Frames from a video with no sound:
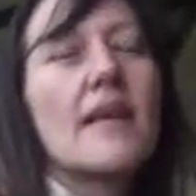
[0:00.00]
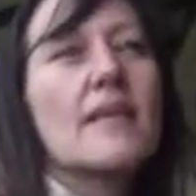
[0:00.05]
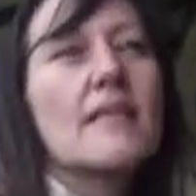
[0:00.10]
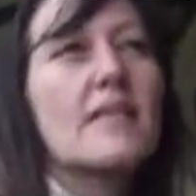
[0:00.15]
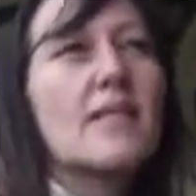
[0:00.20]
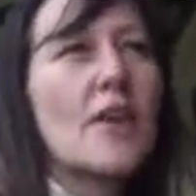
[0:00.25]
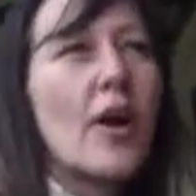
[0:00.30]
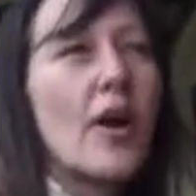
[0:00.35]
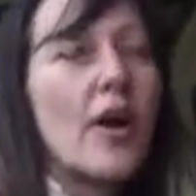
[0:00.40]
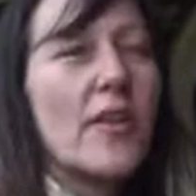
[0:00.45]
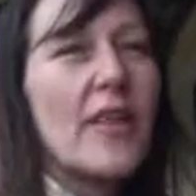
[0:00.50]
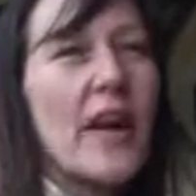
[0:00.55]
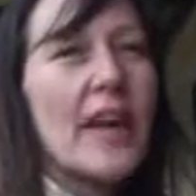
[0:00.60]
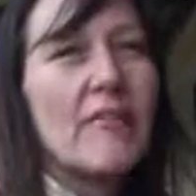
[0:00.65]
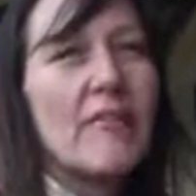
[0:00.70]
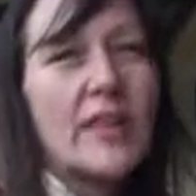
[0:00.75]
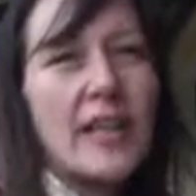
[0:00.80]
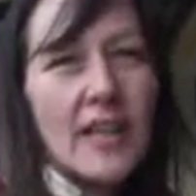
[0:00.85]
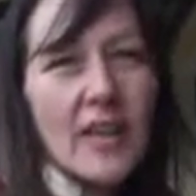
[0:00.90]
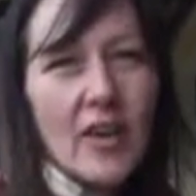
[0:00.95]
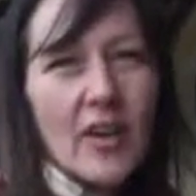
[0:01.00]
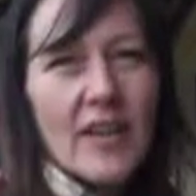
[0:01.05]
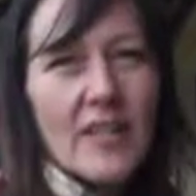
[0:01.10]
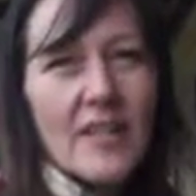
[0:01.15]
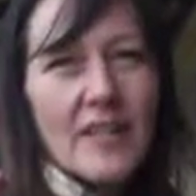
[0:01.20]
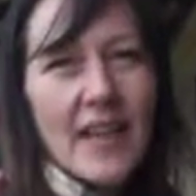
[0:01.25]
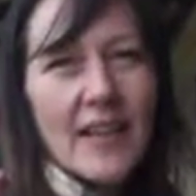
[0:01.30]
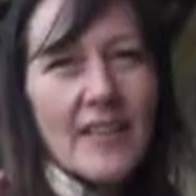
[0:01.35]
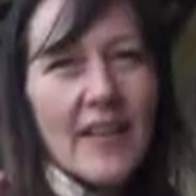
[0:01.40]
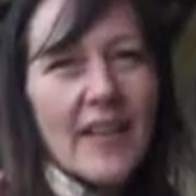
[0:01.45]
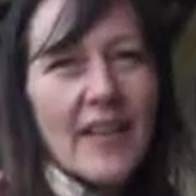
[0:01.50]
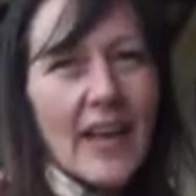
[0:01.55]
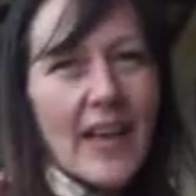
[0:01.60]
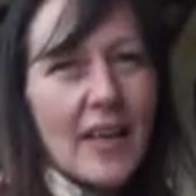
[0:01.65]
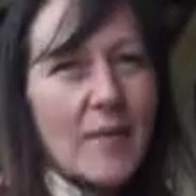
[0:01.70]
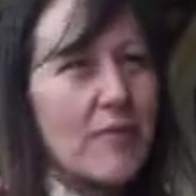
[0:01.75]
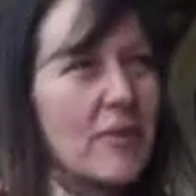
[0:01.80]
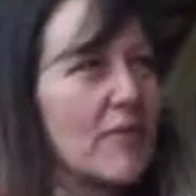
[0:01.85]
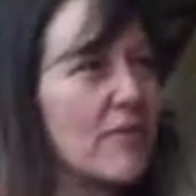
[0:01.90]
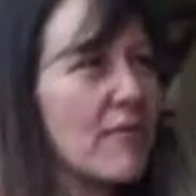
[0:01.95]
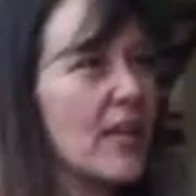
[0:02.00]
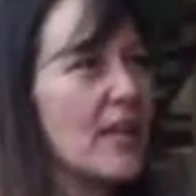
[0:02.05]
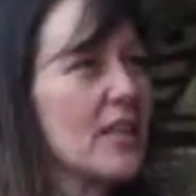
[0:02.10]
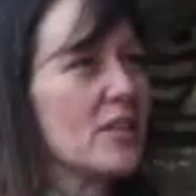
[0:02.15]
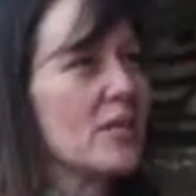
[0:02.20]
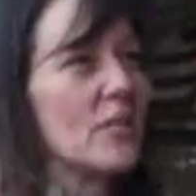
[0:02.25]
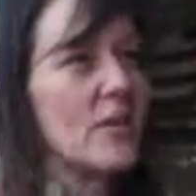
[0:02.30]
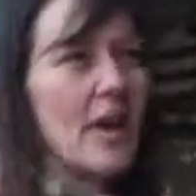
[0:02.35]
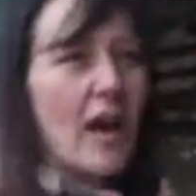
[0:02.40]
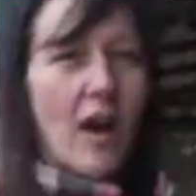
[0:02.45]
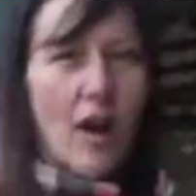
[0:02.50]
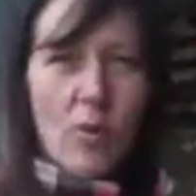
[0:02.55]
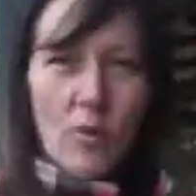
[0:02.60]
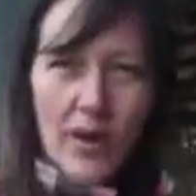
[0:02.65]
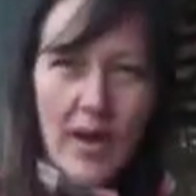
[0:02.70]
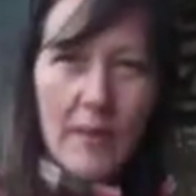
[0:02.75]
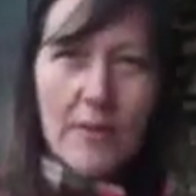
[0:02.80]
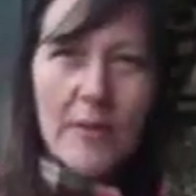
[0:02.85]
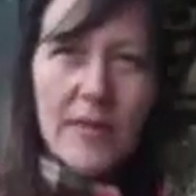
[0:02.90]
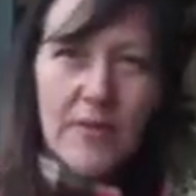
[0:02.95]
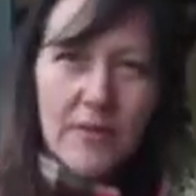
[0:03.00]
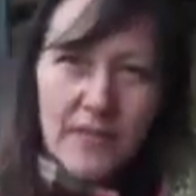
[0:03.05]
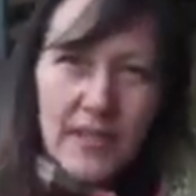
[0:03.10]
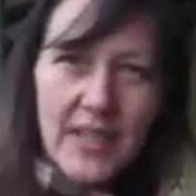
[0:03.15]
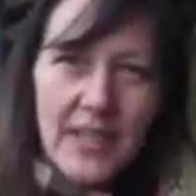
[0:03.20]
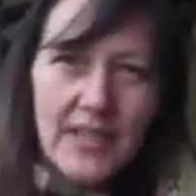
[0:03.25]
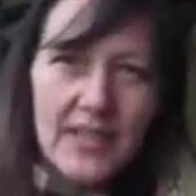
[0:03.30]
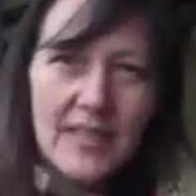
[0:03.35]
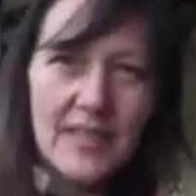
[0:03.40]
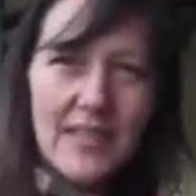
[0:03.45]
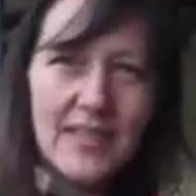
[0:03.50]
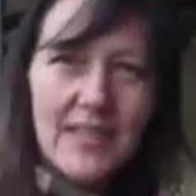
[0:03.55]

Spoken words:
So they realised then that they could be friends with a whole gamut of kids.